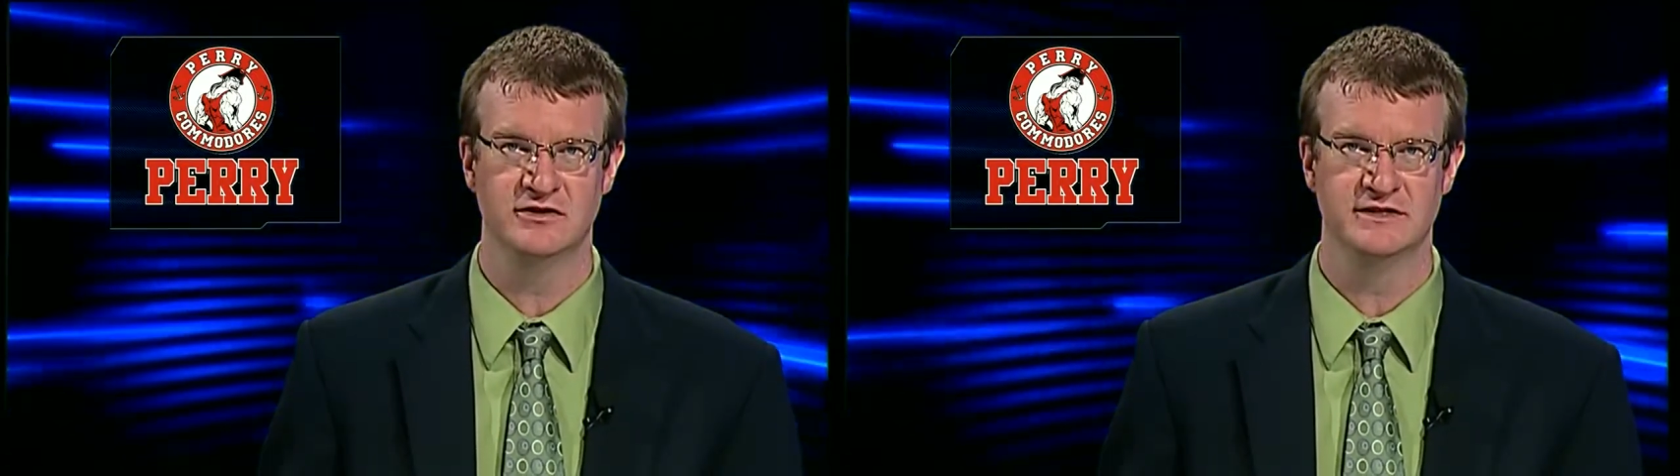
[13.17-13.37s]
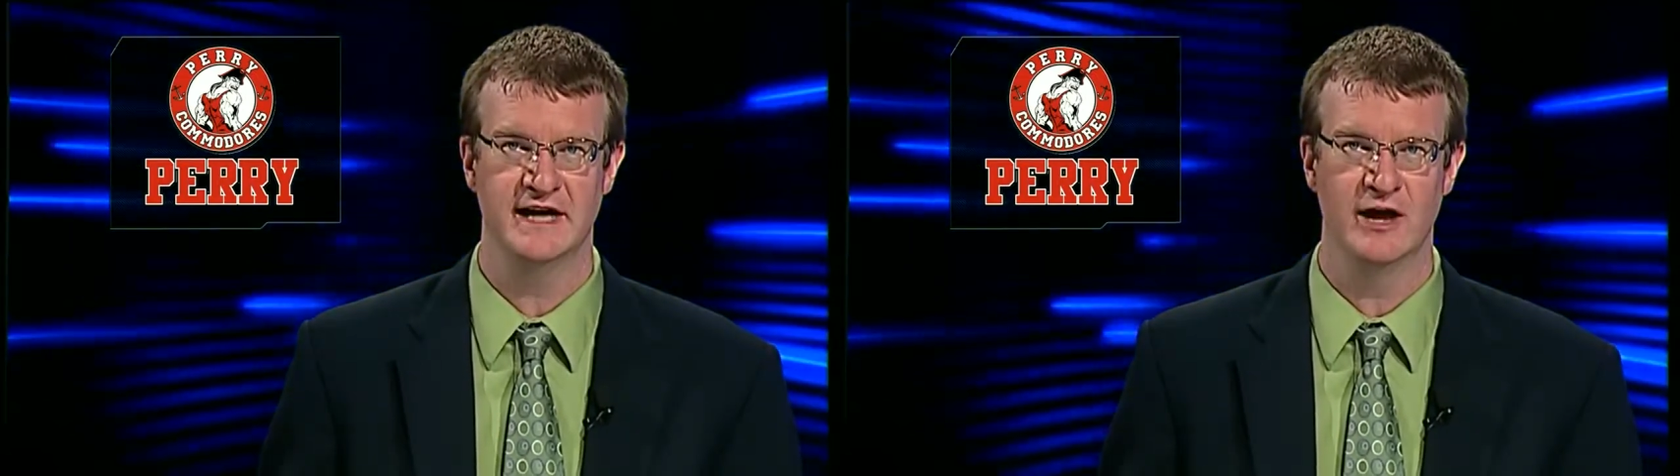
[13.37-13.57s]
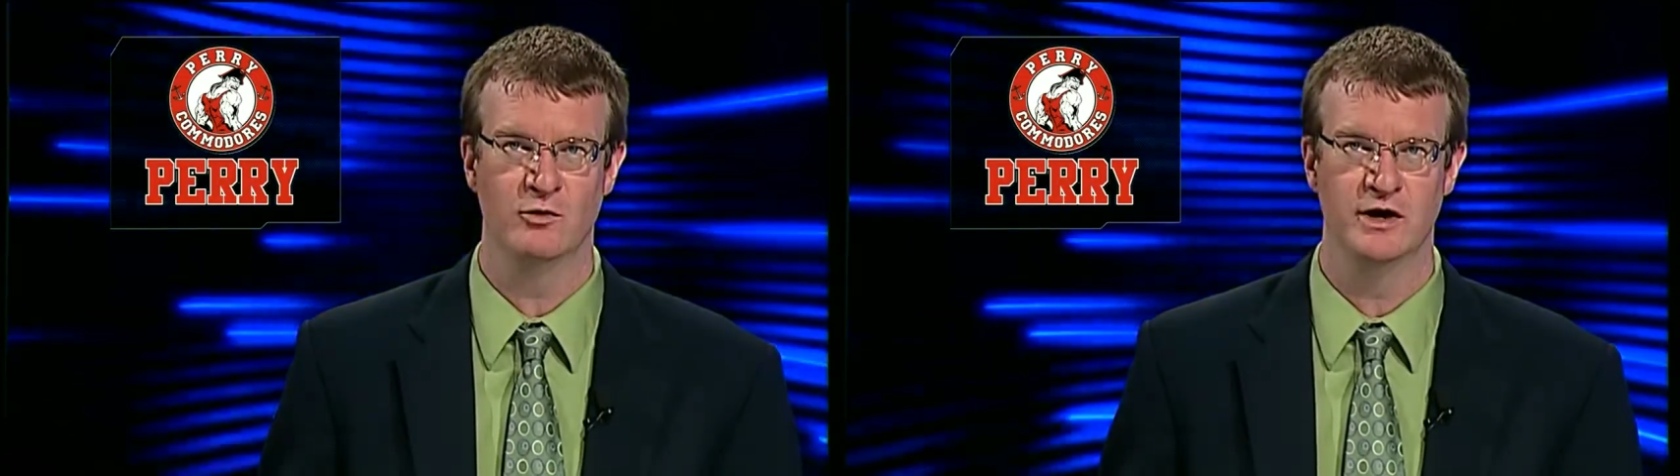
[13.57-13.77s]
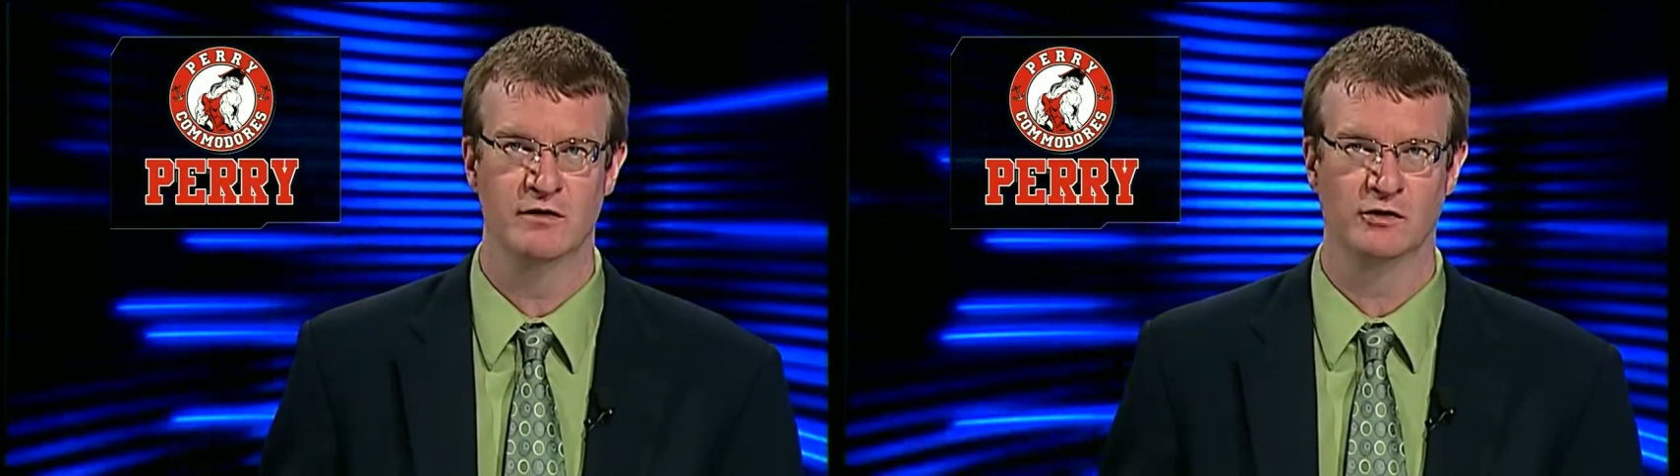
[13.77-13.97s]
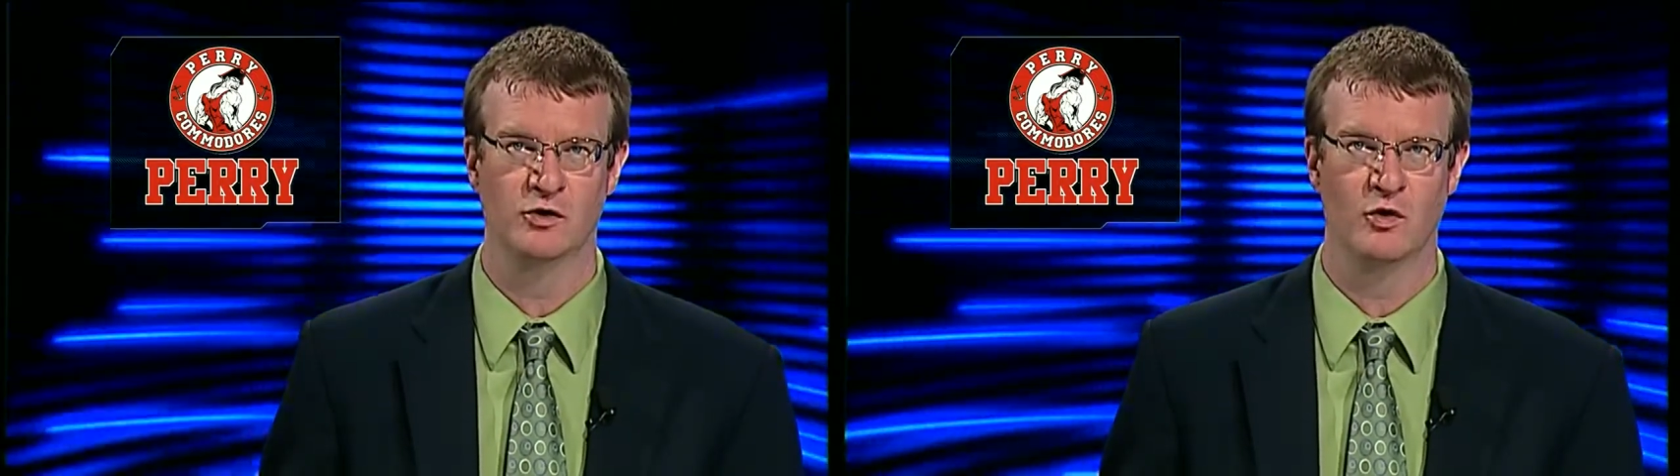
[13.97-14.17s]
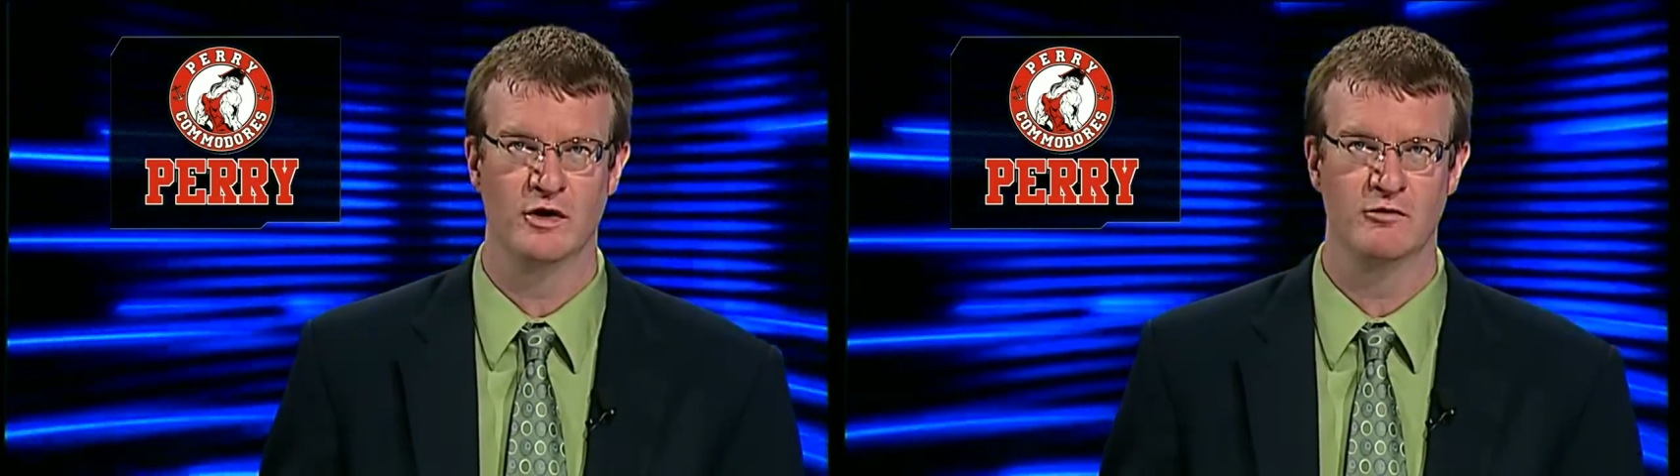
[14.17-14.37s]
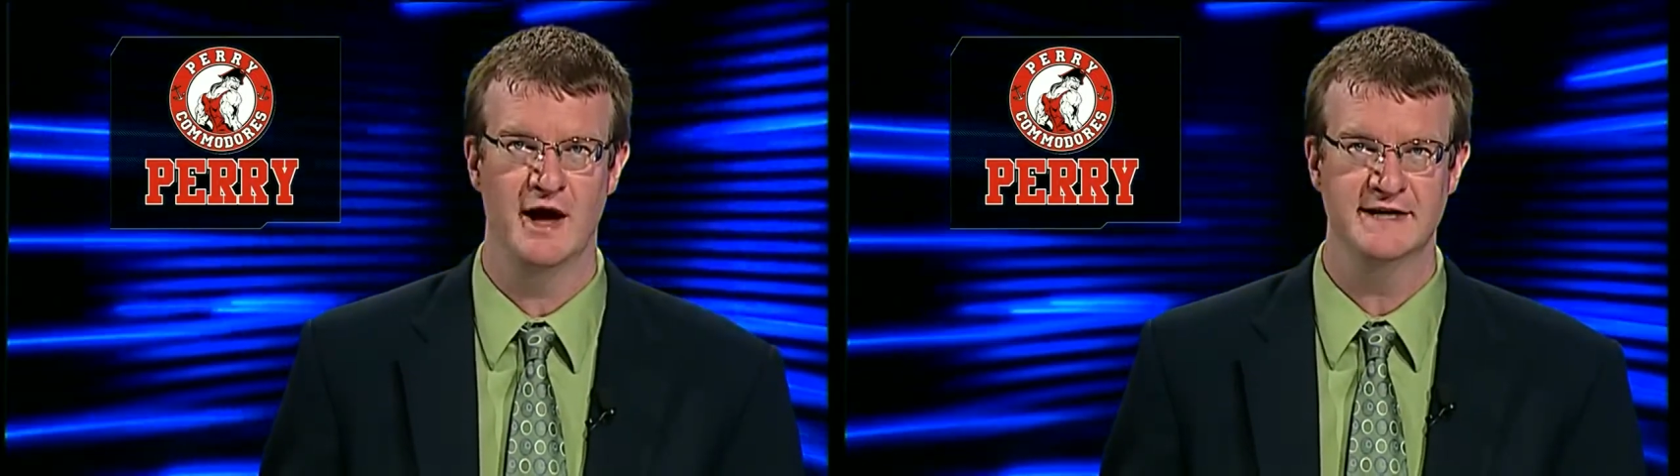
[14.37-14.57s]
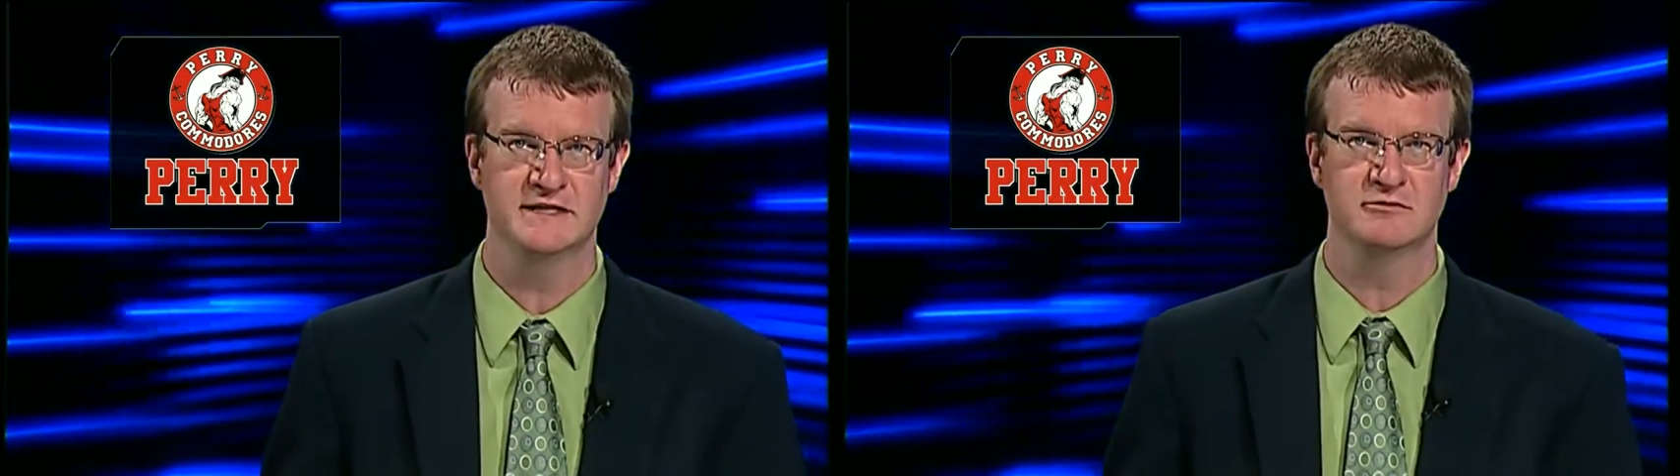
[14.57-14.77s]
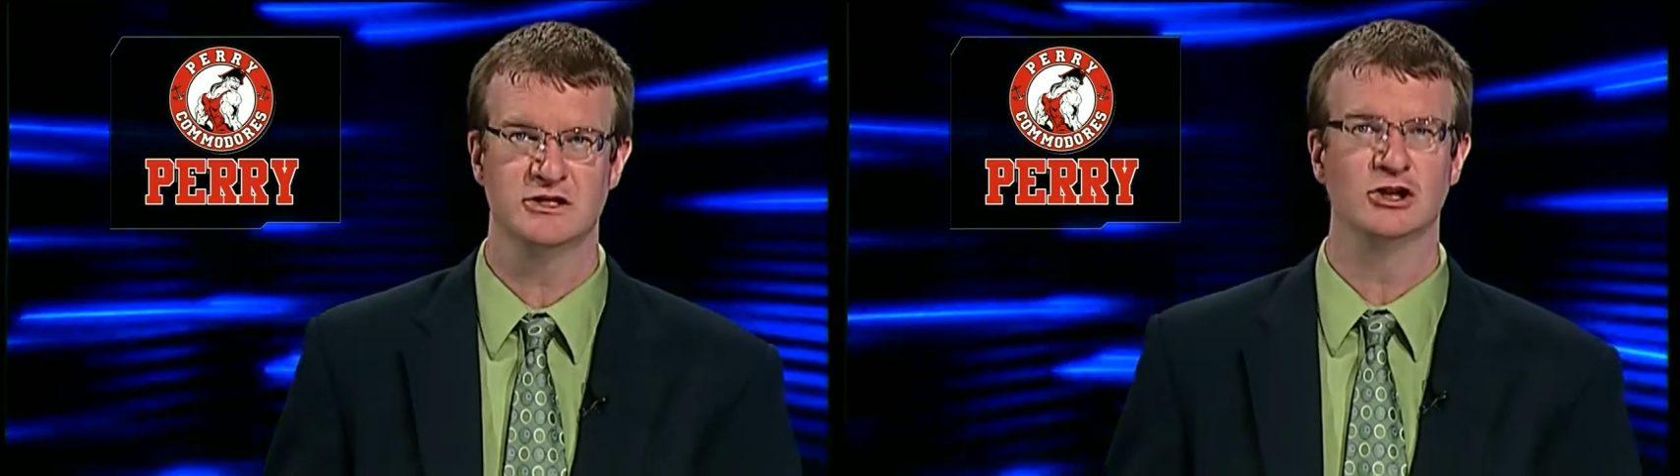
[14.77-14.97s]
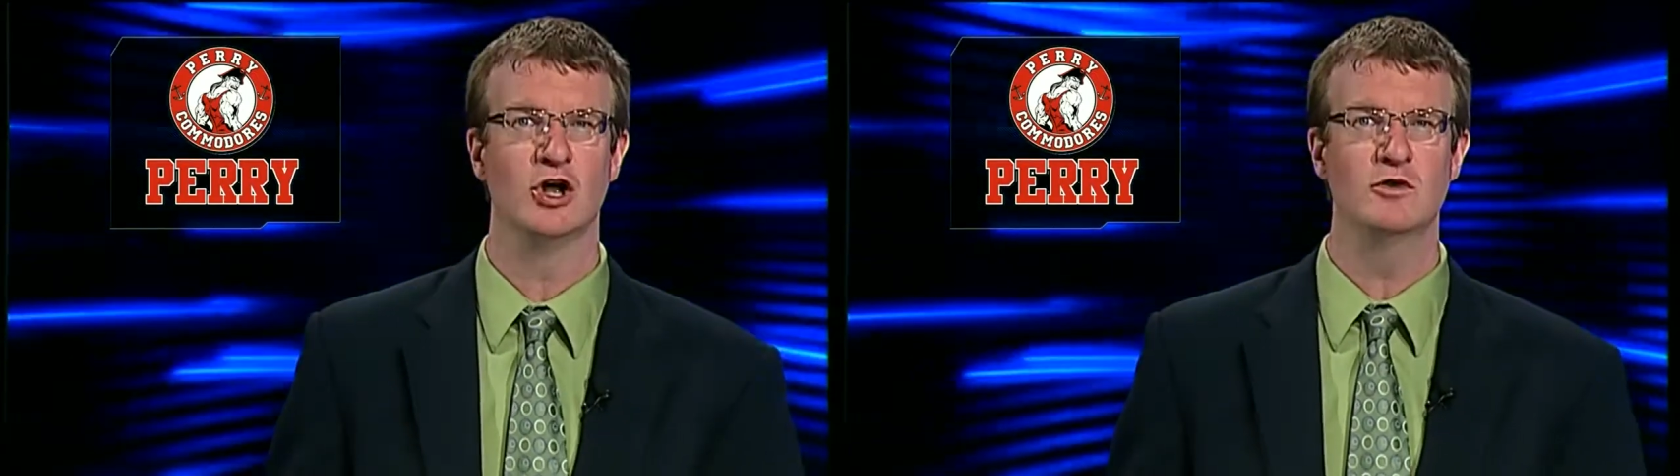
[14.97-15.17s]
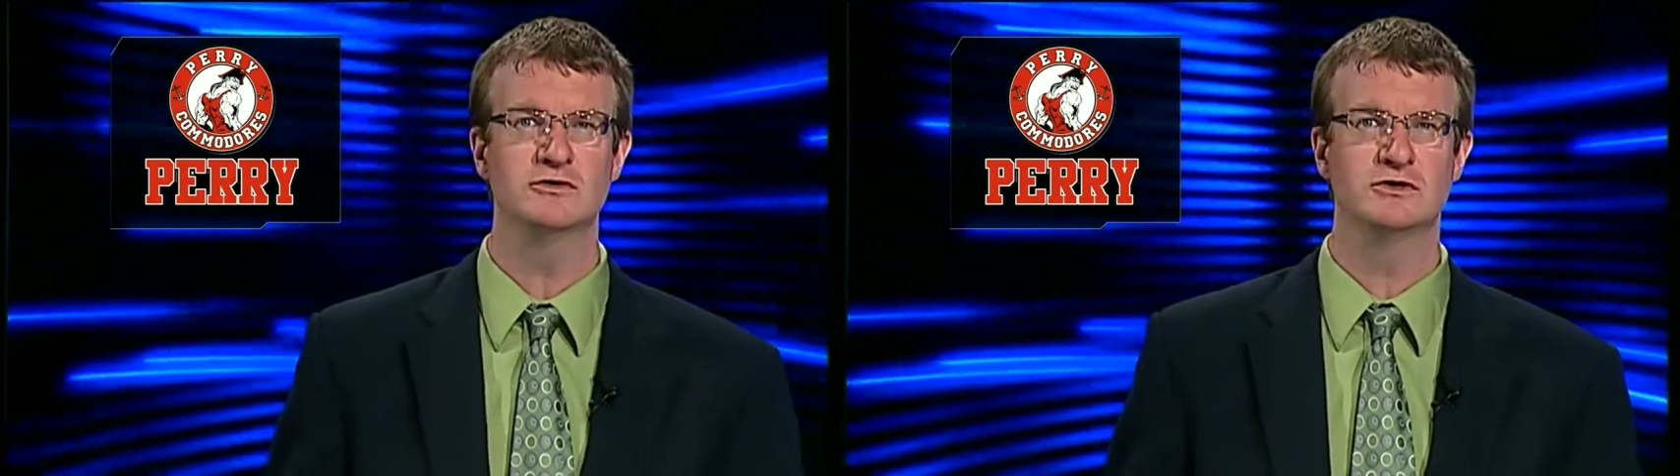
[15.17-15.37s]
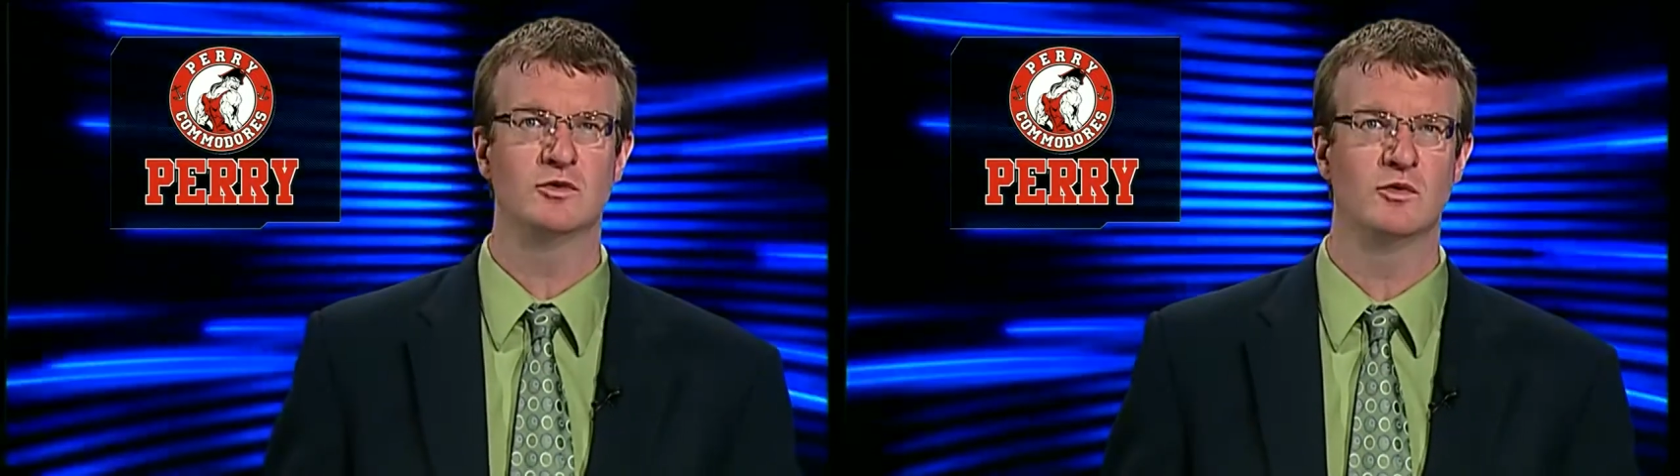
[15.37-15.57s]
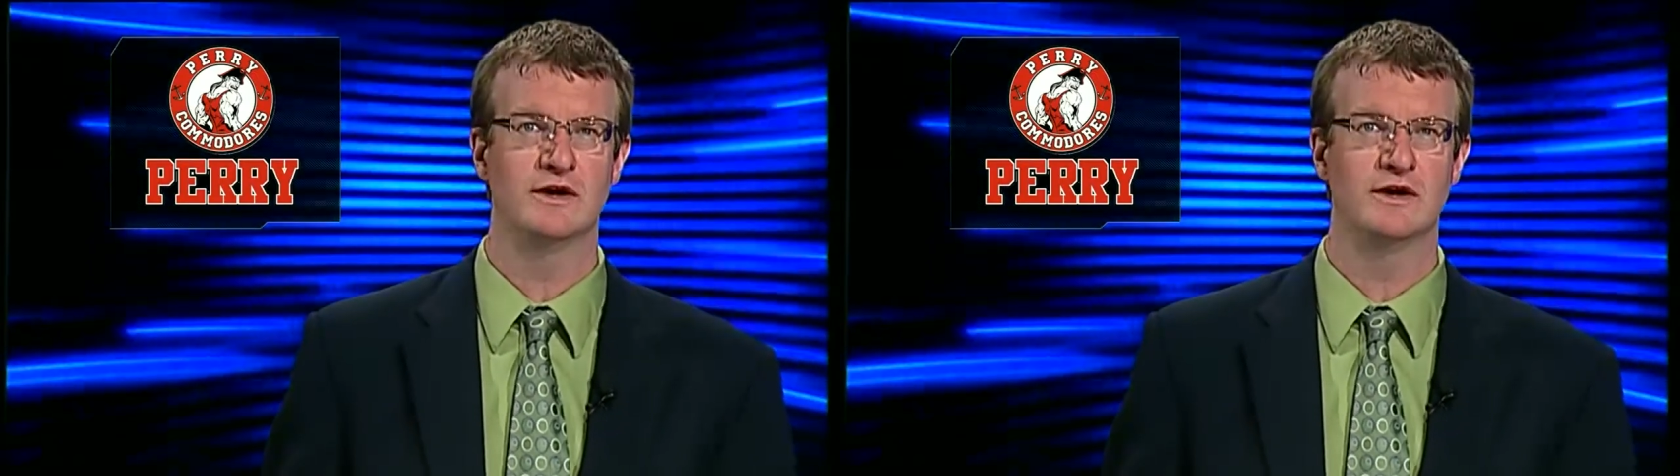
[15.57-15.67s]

title win over Cory-Rawson was a low-scoring